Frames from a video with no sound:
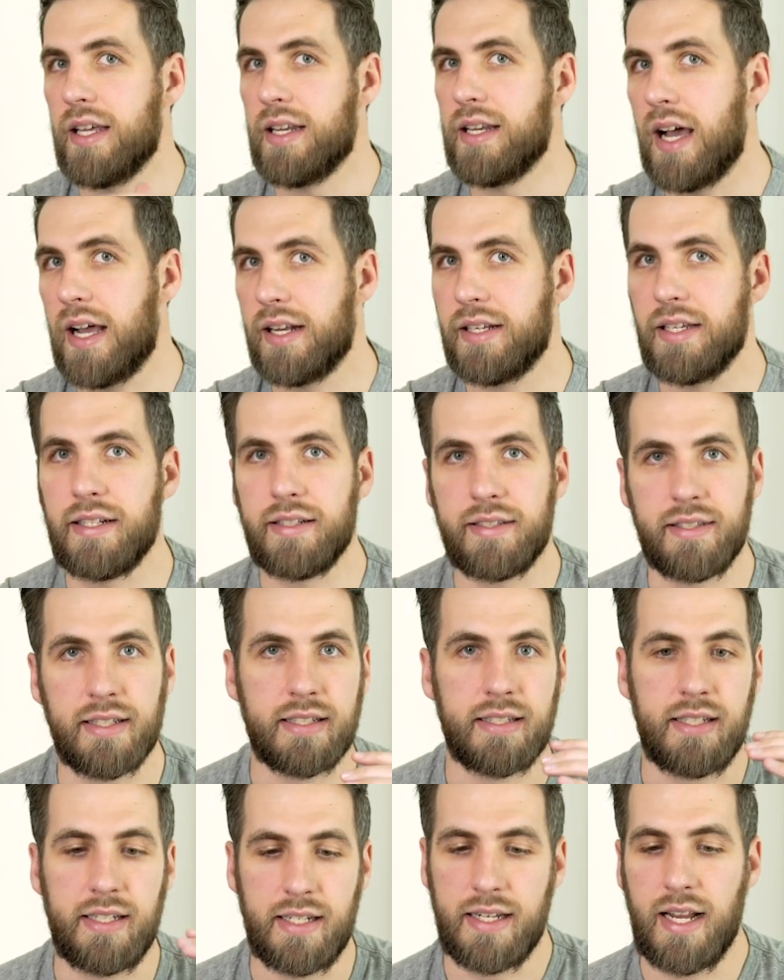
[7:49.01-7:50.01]
in
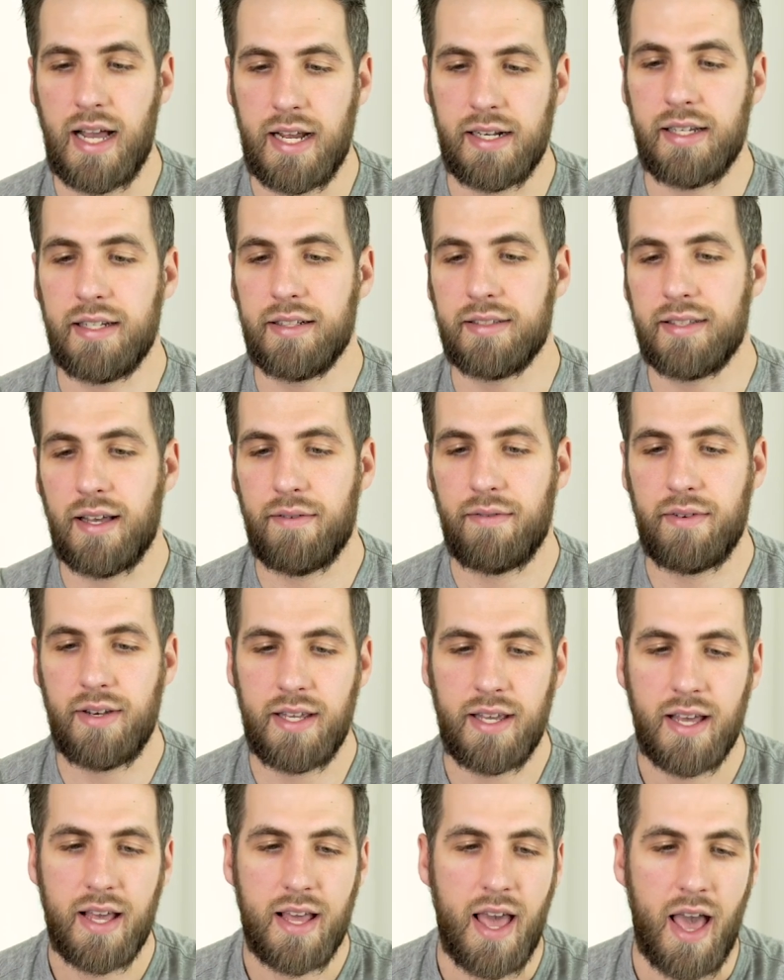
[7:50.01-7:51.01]
1960 and
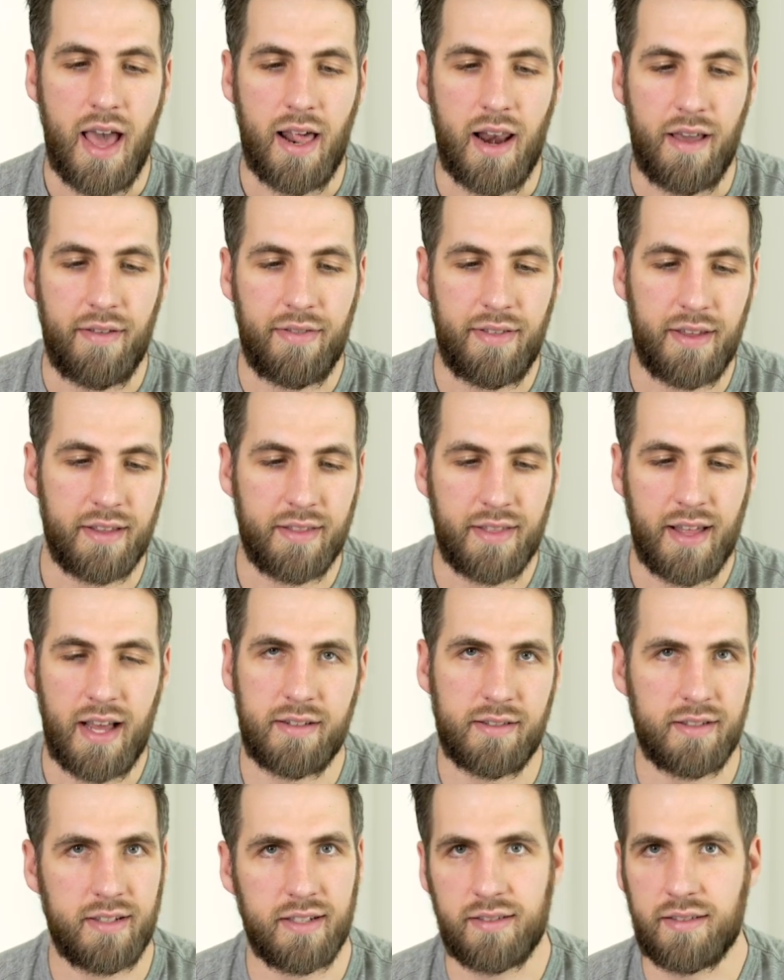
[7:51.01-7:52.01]
1970. And I think
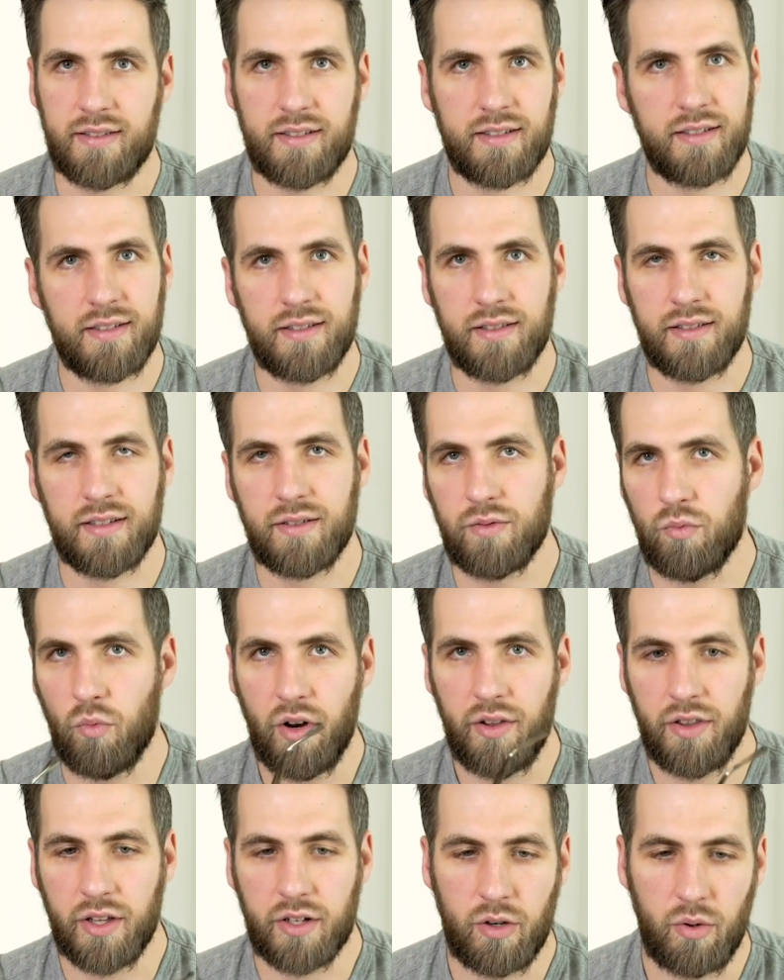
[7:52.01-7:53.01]
that's just
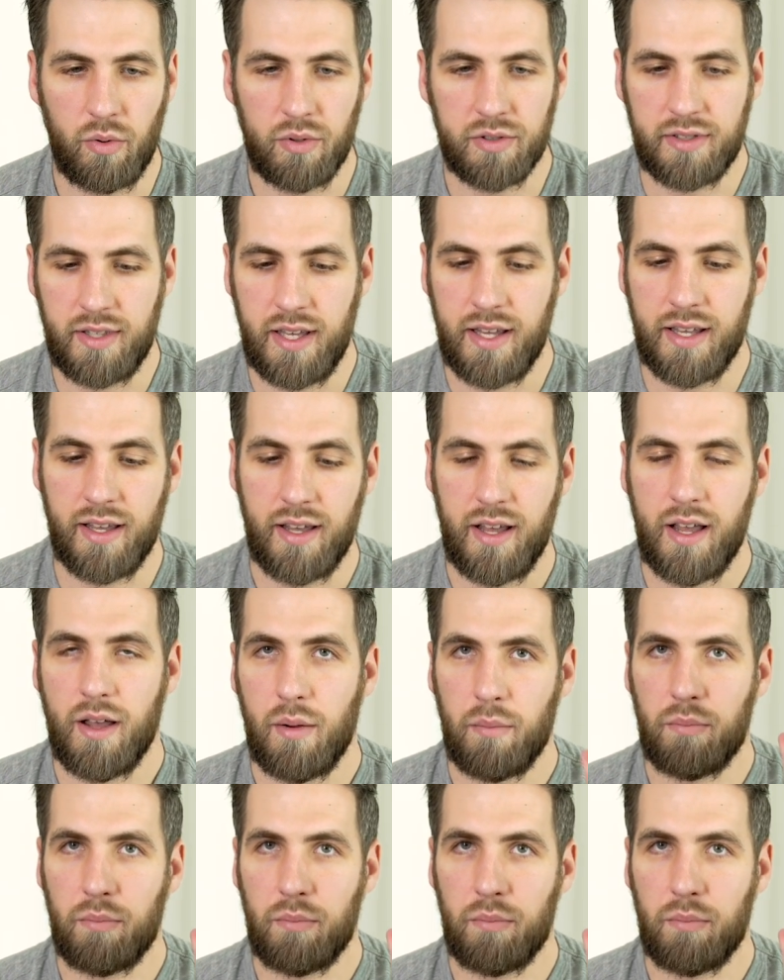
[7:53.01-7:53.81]
one of the coolest thing.